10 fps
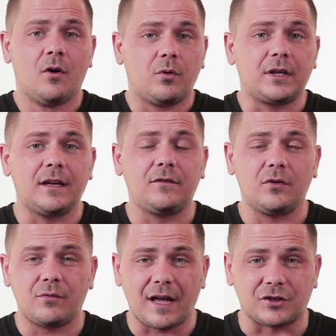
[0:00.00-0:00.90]
will give
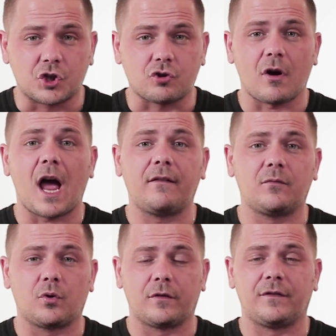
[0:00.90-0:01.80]
you that drive
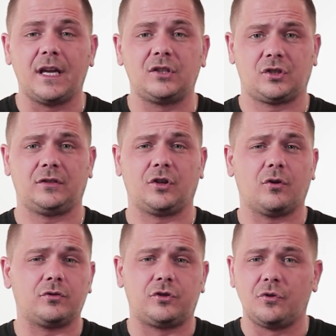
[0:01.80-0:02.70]
and motivation to
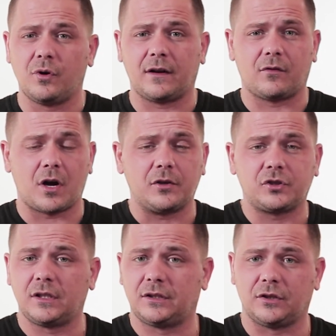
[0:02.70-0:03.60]
go do whatever else
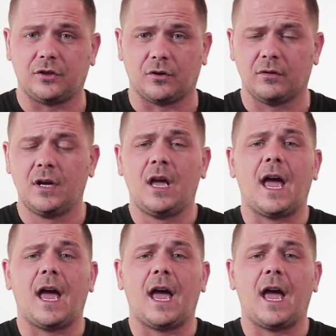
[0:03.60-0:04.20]
you need to do